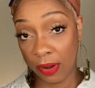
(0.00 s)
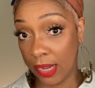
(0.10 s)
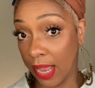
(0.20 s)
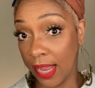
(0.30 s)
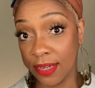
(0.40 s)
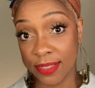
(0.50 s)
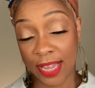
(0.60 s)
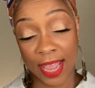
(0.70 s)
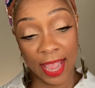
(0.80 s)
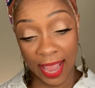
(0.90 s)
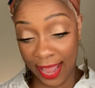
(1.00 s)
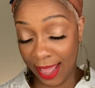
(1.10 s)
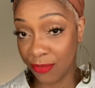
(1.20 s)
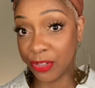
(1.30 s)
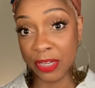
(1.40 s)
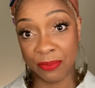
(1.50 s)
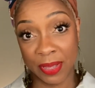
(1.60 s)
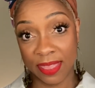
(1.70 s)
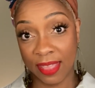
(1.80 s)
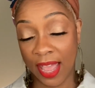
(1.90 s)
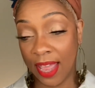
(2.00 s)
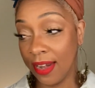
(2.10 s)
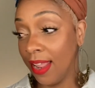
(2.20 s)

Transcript: nice. I have to admit that.